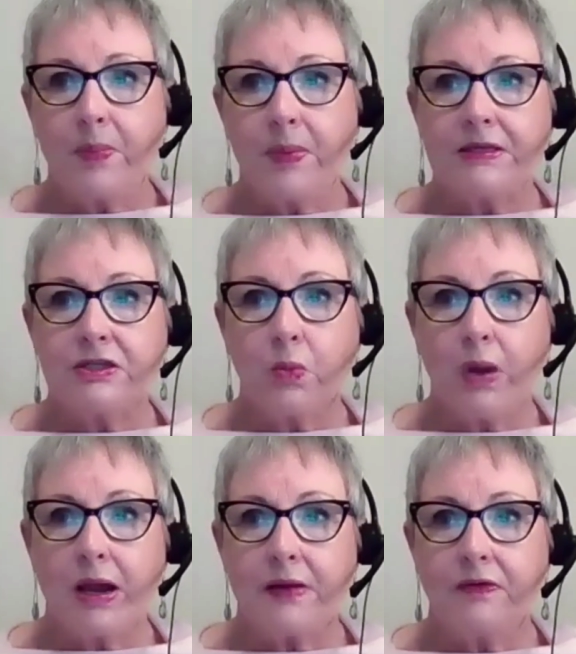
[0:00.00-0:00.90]
best
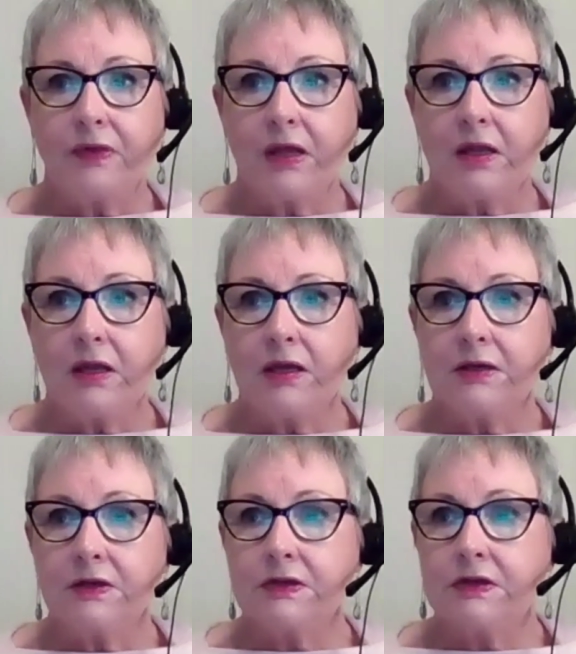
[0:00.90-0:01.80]
way I think
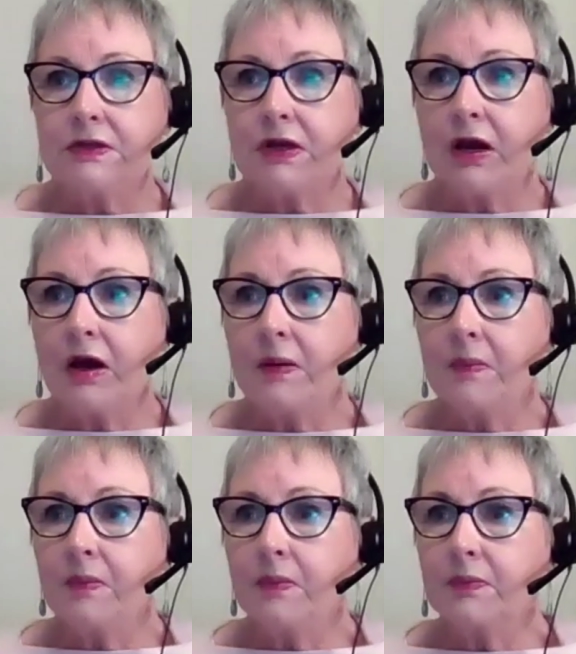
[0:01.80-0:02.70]
is
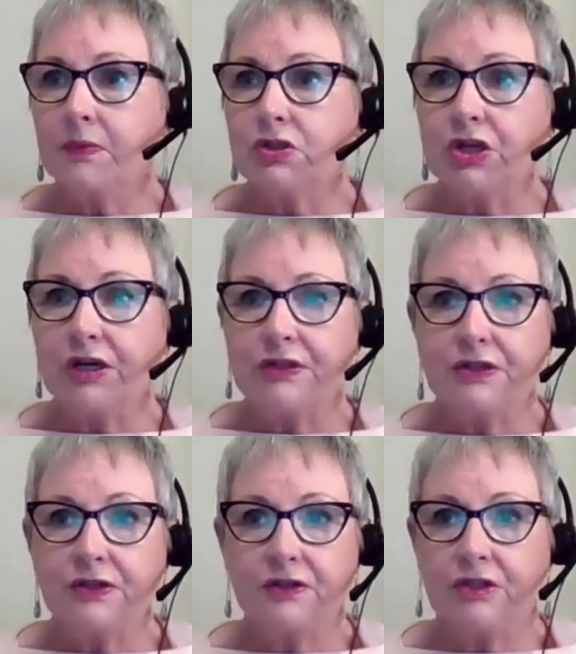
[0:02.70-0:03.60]

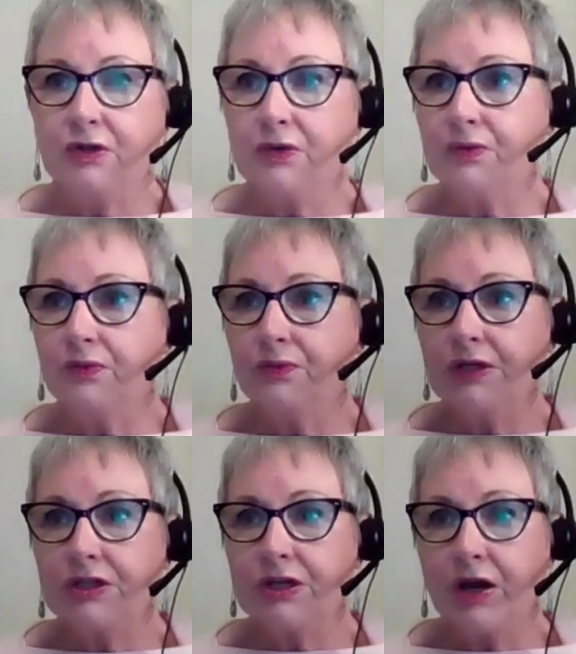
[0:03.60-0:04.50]
just to
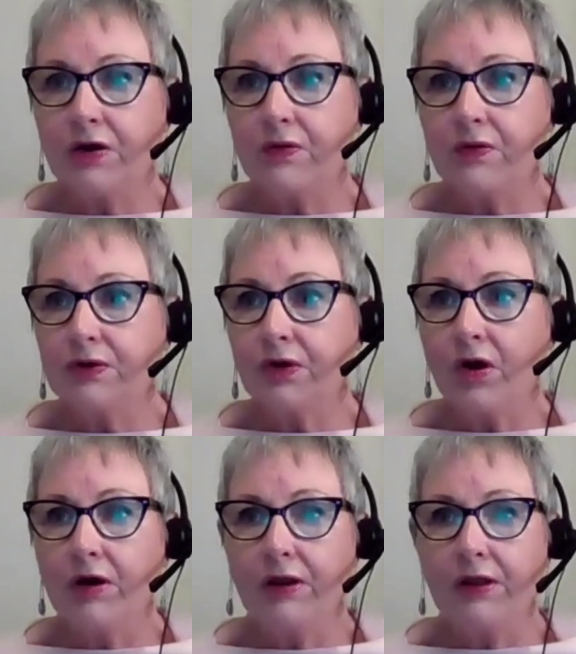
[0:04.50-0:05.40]
reach out
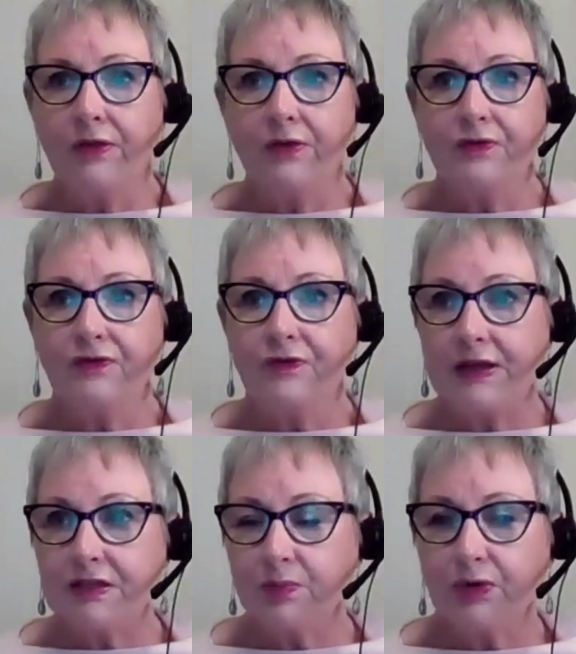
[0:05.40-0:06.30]
on either
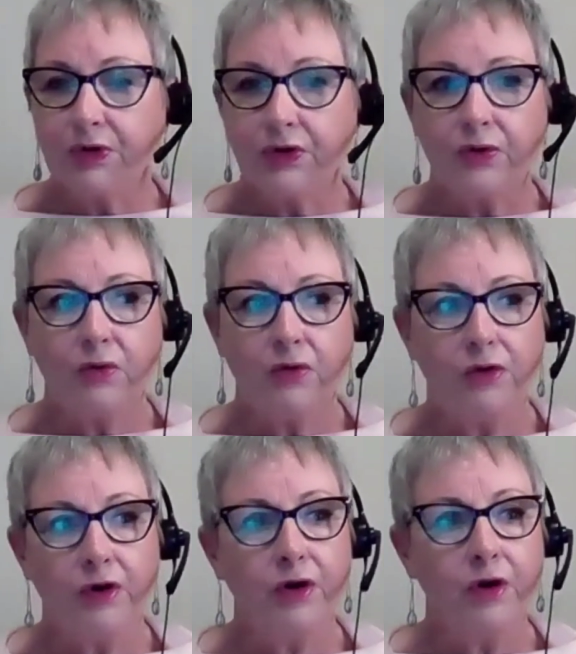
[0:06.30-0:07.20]
Facebook
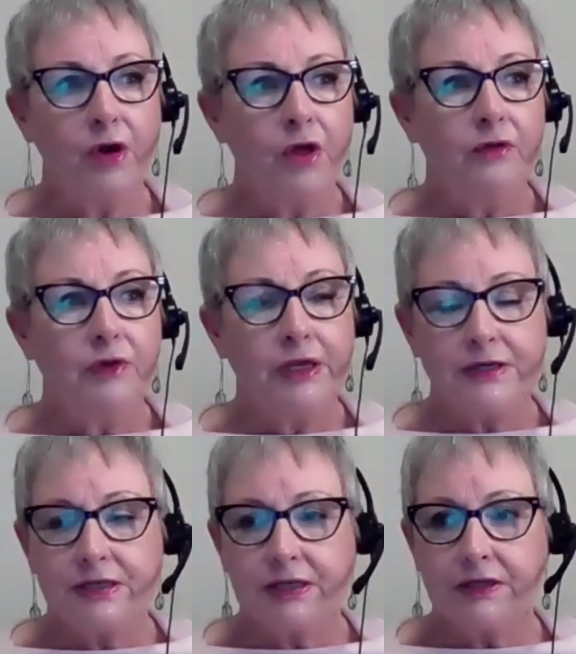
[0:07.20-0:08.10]
or
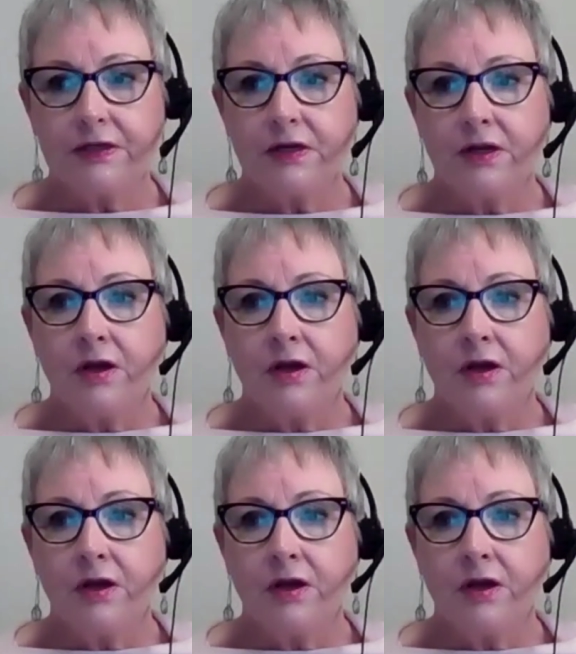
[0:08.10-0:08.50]
LinkedIn.